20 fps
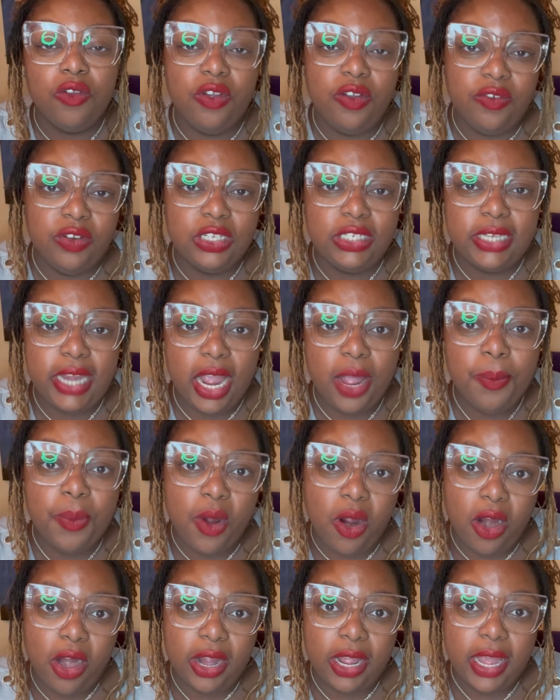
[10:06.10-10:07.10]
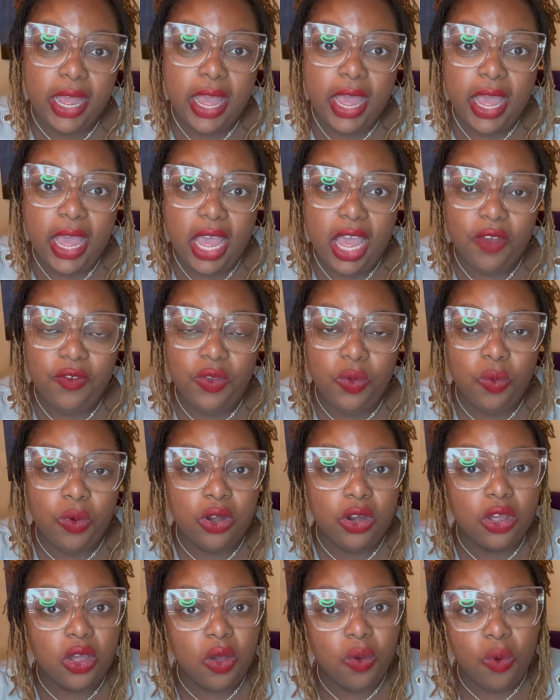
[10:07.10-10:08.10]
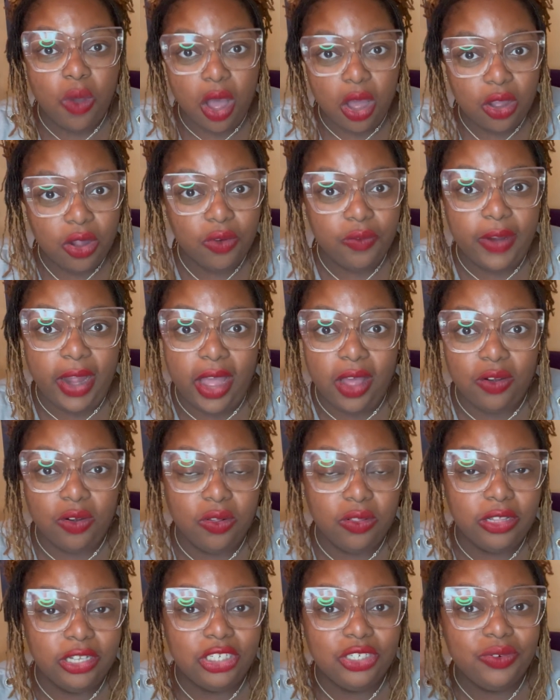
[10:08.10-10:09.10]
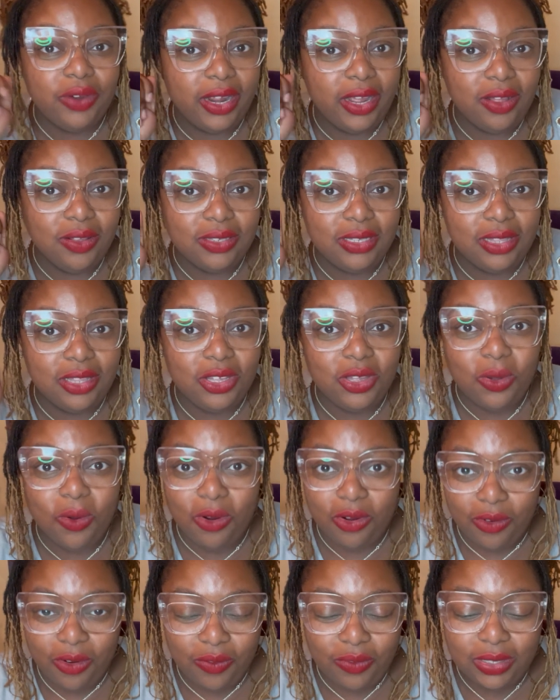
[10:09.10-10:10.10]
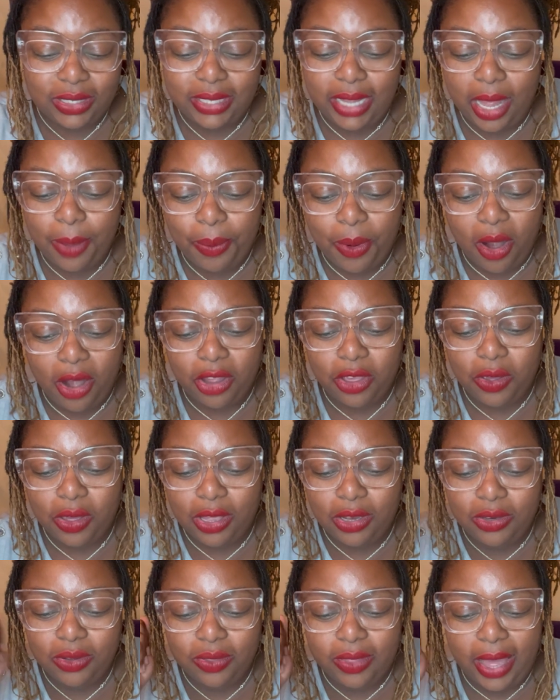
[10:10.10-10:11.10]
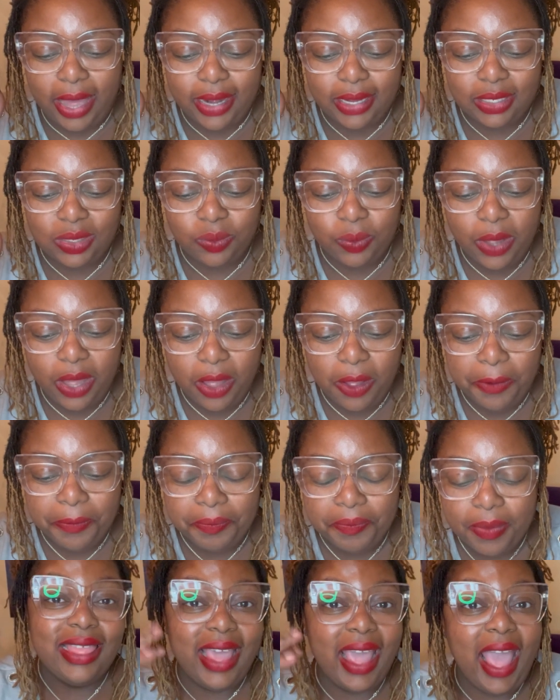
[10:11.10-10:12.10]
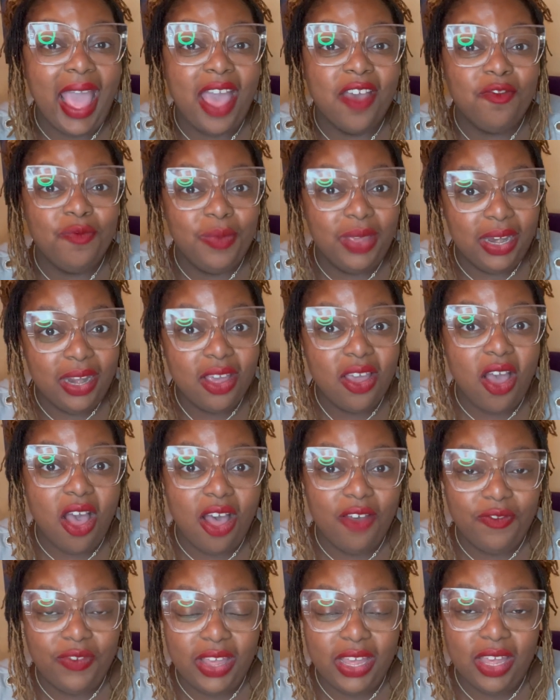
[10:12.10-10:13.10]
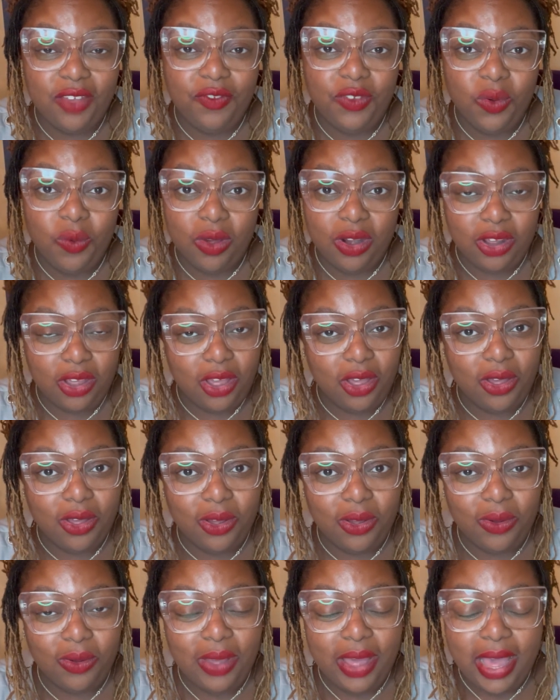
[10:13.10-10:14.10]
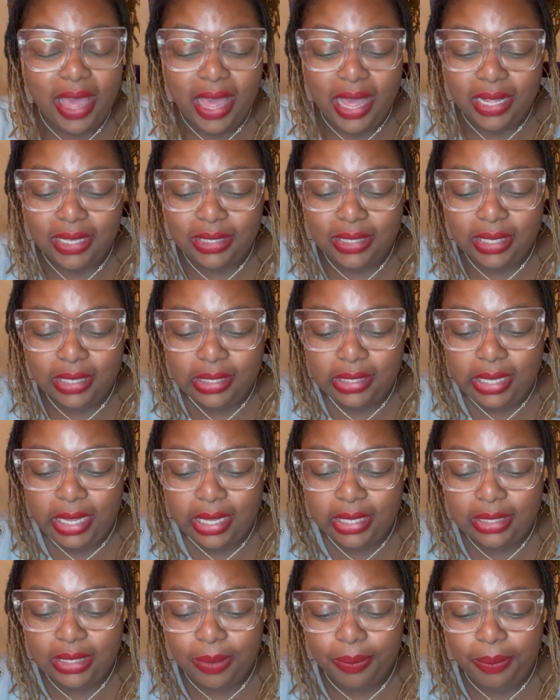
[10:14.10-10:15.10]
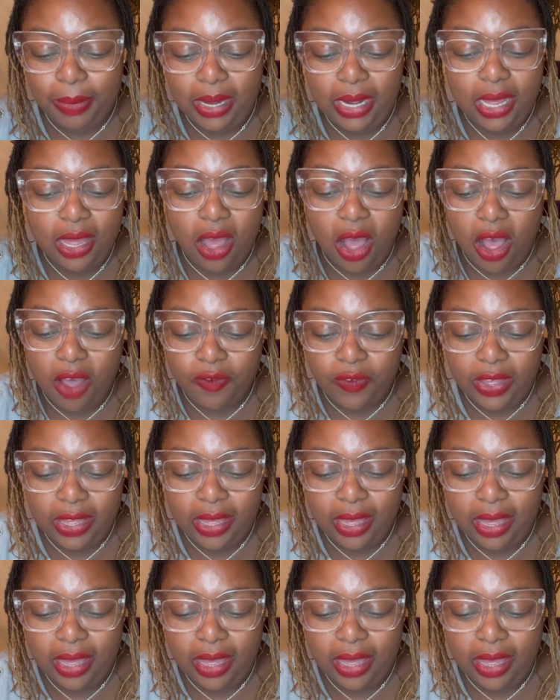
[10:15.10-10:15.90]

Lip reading: River State Park. If you want to go walk around on the trails in the York River State Park, you can do that as well. They have mini golfing if you want to go to get some mini golfing